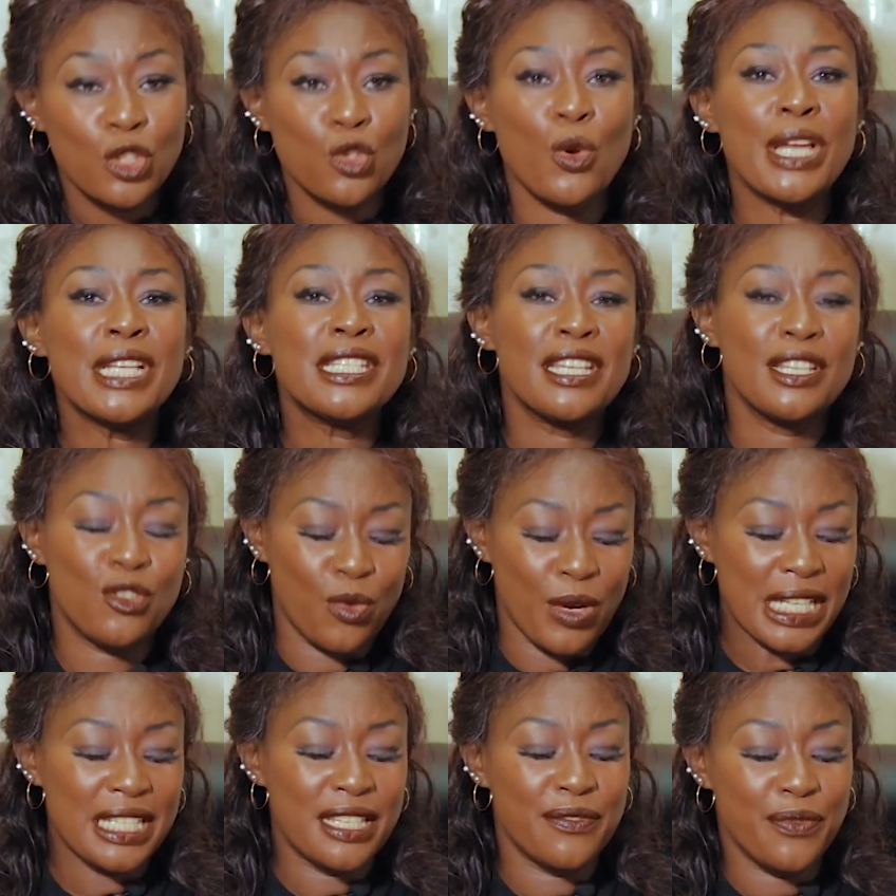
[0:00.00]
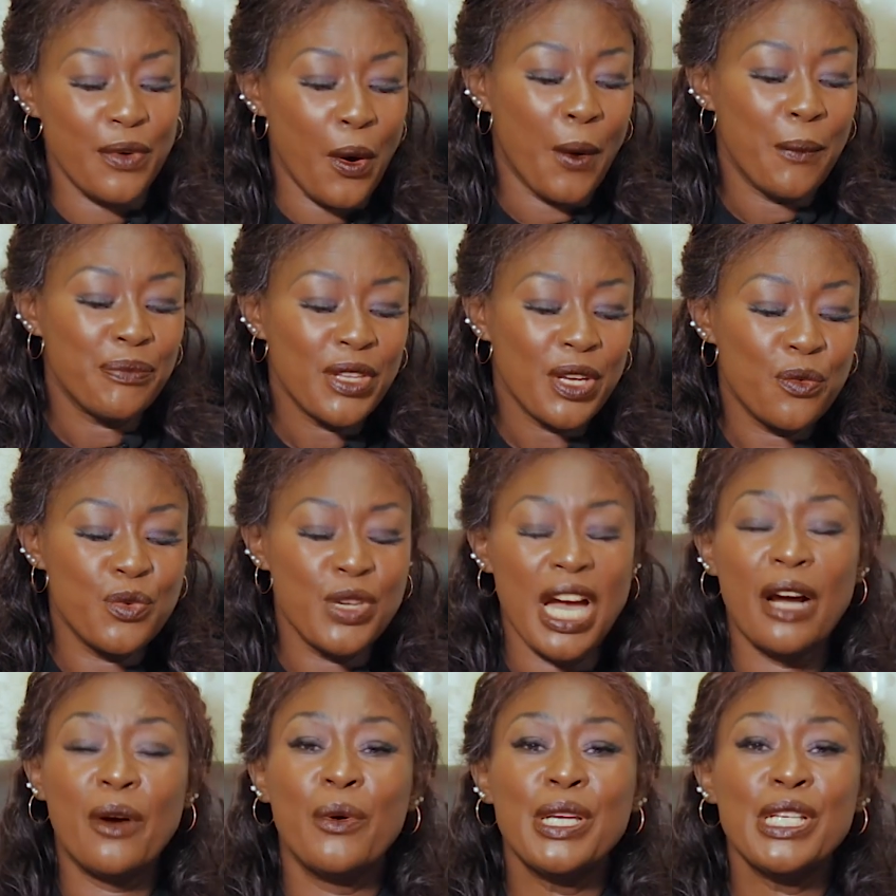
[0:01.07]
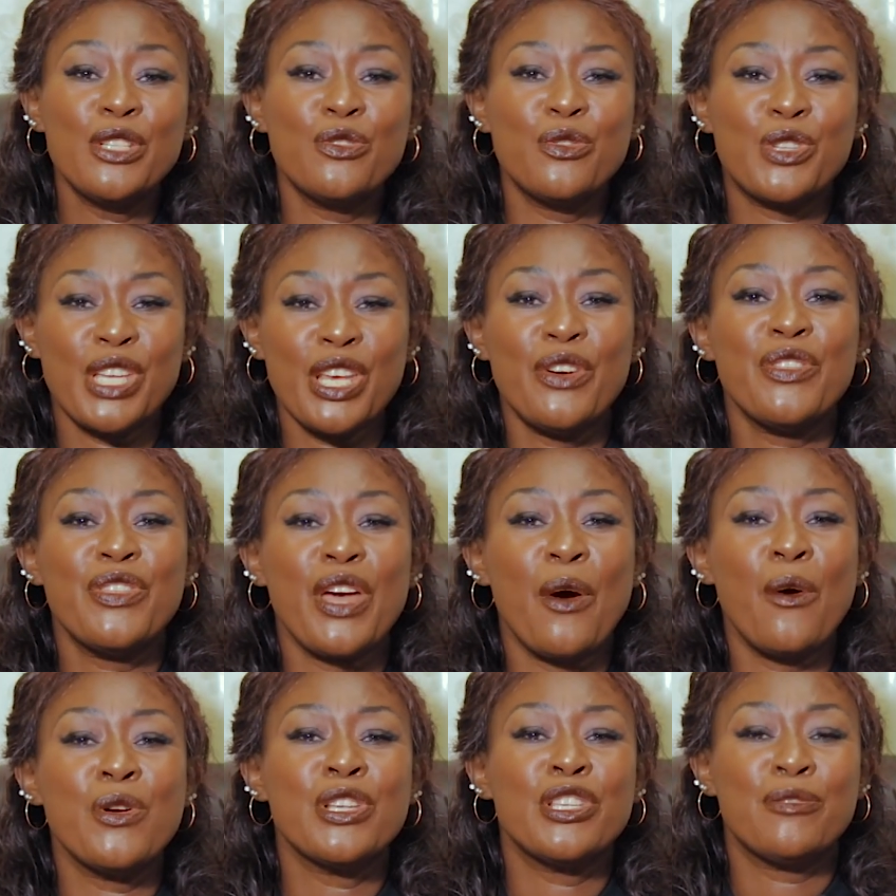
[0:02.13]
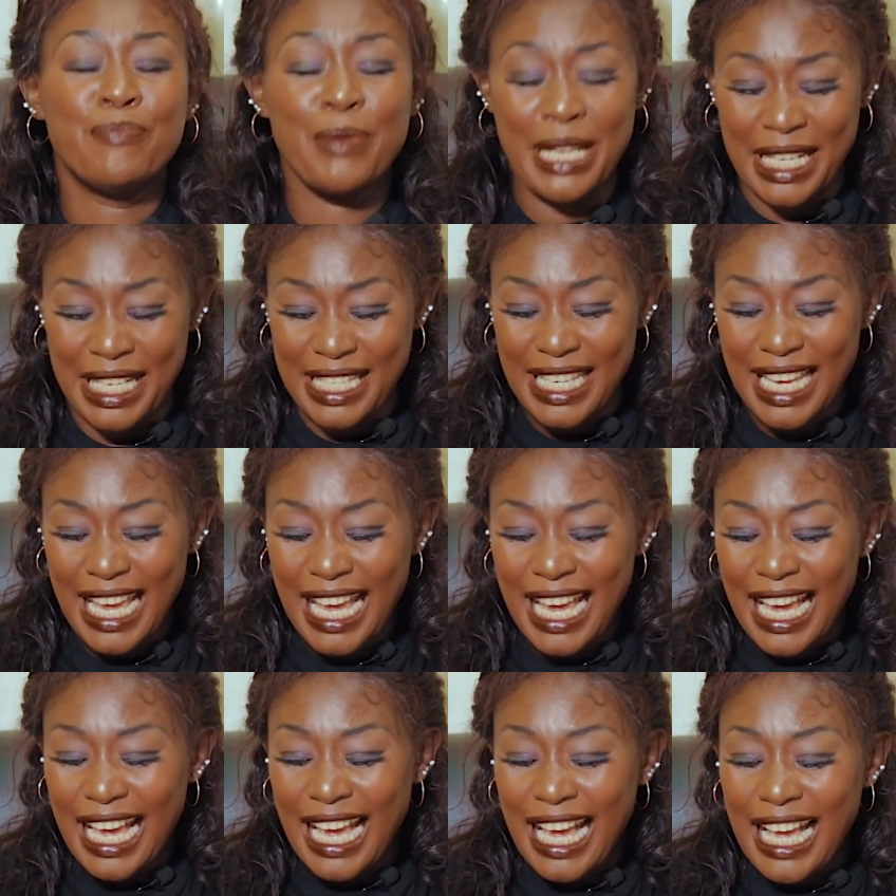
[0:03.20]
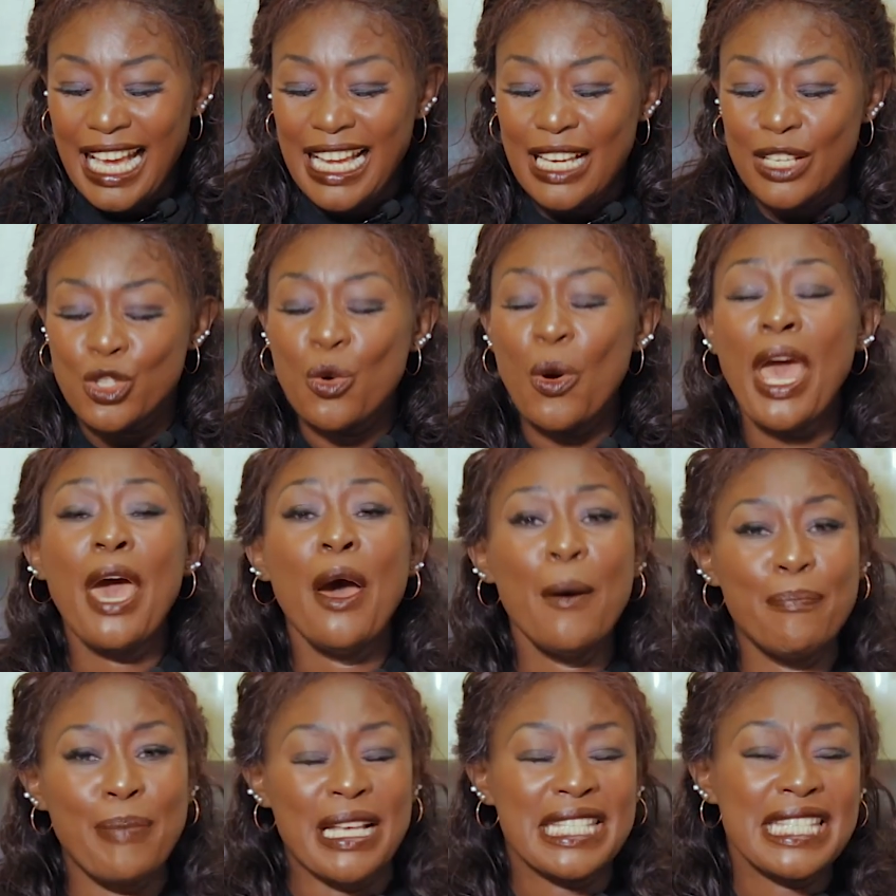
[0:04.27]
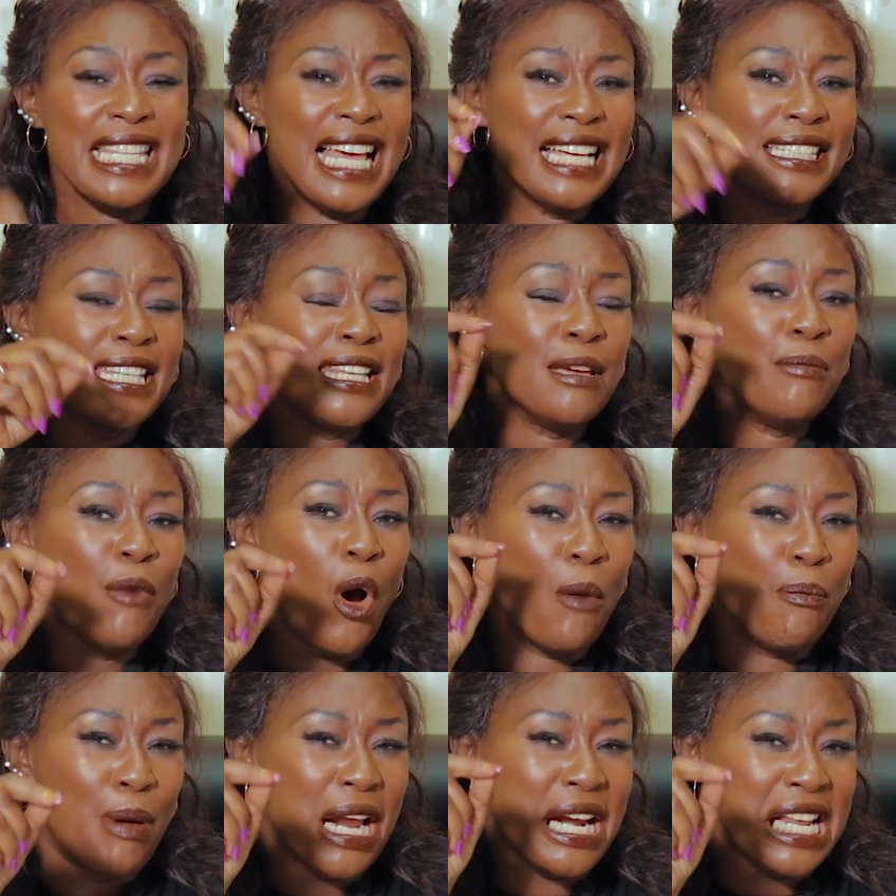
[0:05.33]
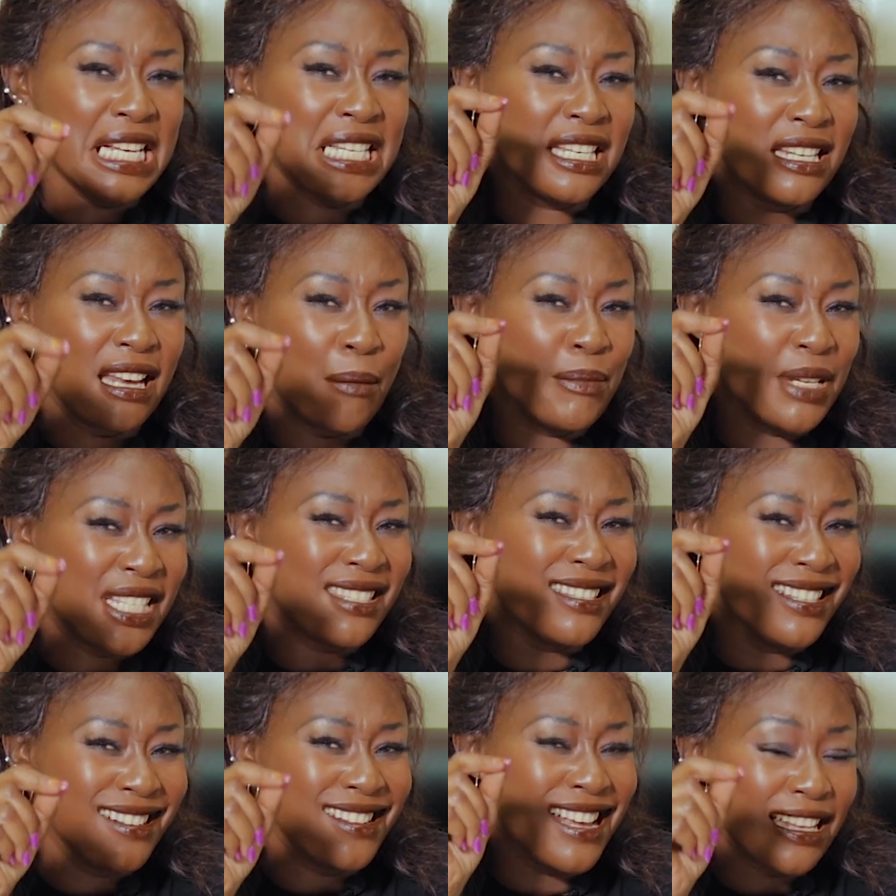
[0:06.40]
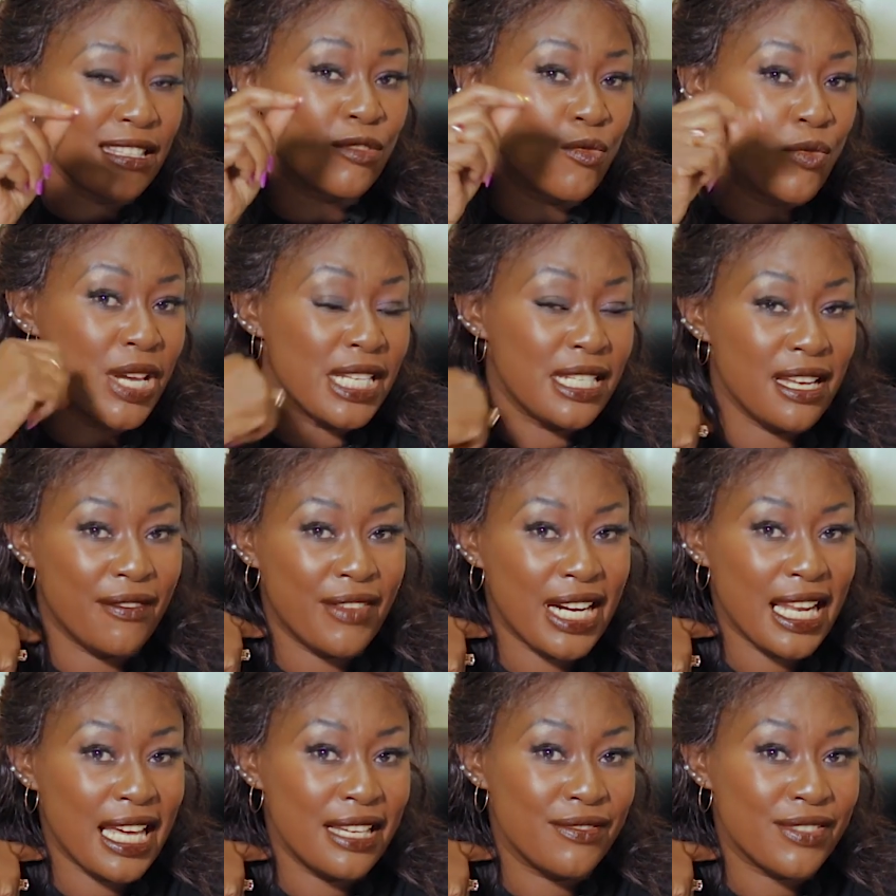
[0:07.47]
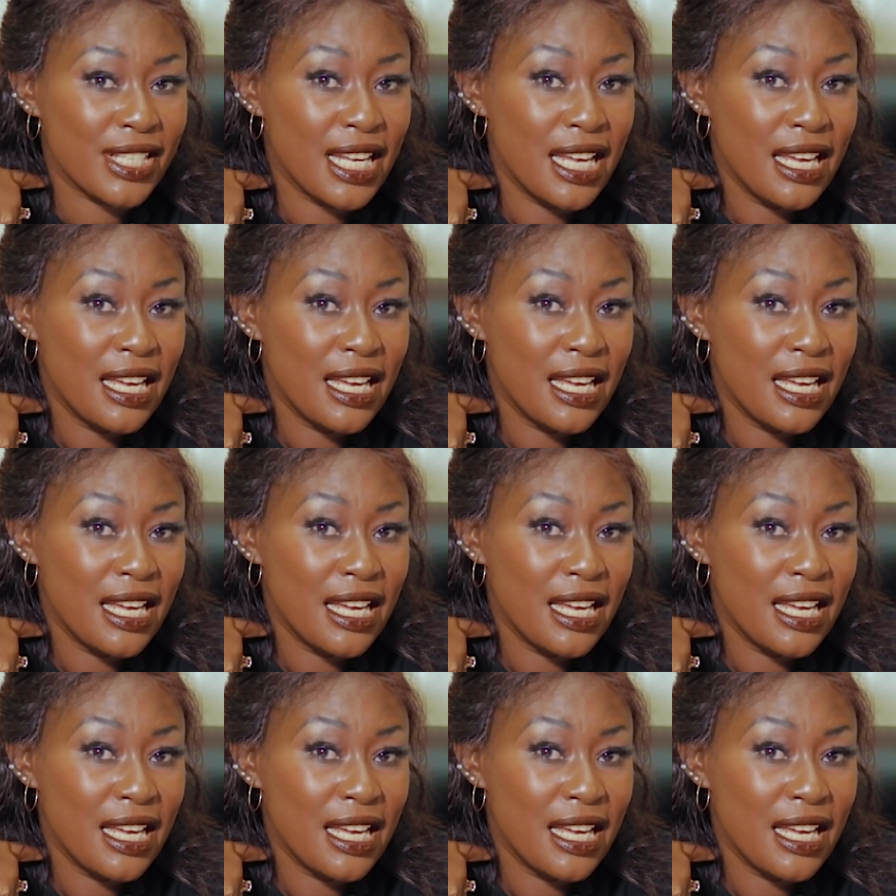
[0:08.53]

2024. We are going to tell the Holy Spirit to help us. Let him operate in a mysterious way in our lives,